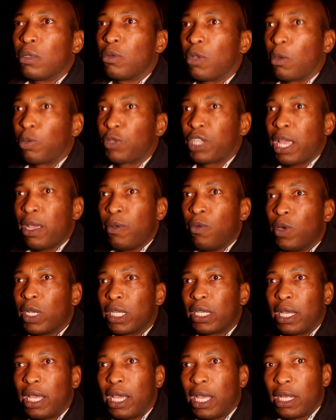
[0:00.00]
the thing
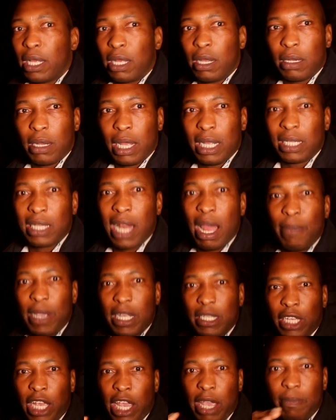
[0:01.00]
with the
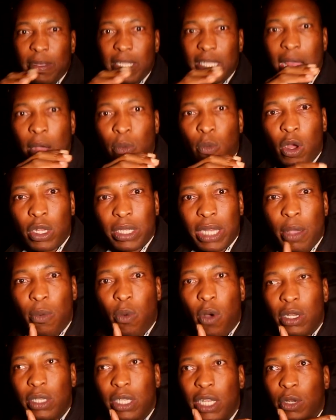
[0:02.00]
Islamic team is that what they
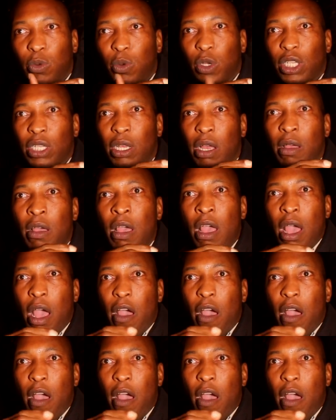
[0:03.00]
wanted was a,